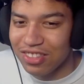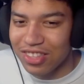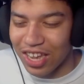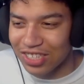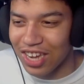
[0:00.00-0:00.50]

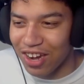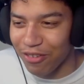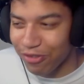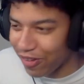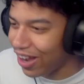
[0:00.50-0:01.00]
That's kind
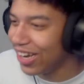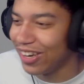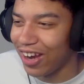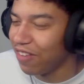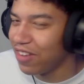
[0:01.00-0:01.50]
of
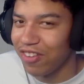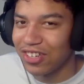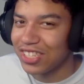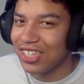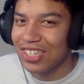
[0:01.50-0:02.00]
fire. I've never
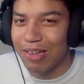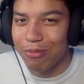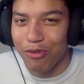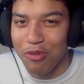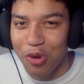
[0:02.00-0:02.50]
seen that
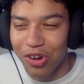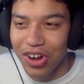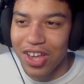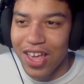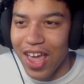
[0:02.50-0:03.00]
before.
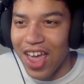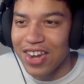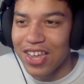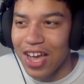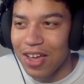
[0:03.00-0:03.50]

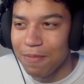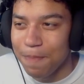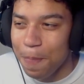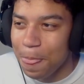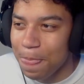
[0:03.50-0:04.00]

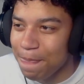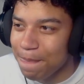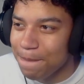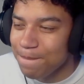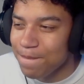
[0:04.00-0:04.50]
And
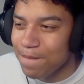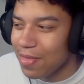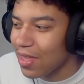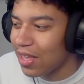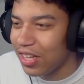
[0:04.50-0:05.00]

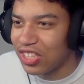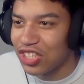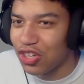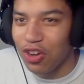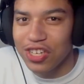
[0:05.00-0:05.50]
like the
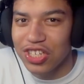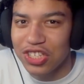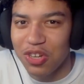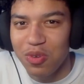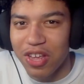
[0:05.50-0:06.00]
song is just
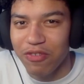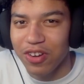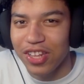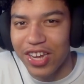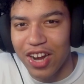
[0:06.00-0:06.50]
so
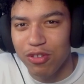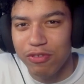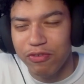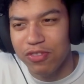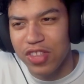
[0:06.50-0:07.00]
different. Like, I
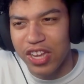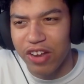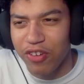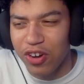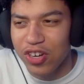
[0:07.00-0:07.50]
don't think
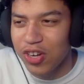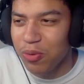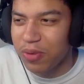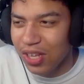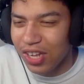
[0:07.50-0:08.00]
I've heard an
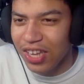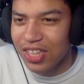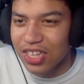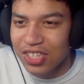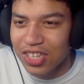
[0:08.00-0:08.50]
opening like
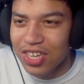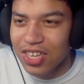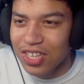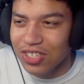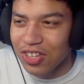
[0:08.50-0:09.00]
this.
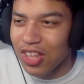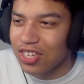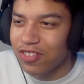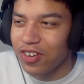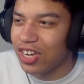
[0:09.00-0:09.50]
So
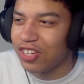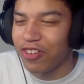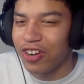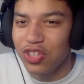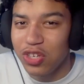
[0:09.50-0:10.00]
it's
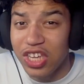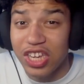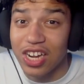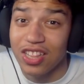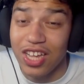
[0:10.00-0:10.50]
very unique,
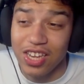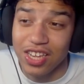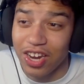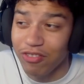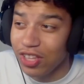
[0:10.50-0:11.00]
and I like
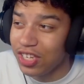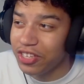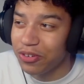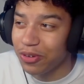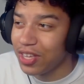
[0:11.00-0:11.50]
it. I really
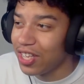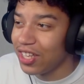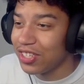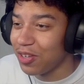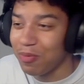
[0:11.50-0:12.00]
do.
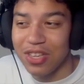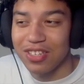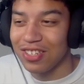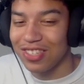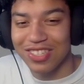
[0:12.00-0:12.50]
So,
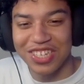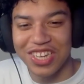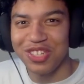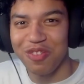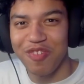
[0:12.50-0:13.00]
man,
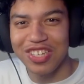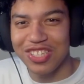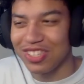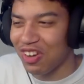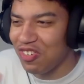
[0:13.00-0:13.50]
Chainsaw Man's
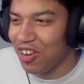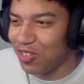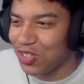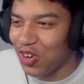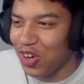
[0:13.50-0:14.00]
starting off
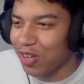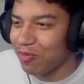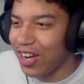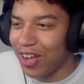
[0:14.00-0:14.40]
strong, man.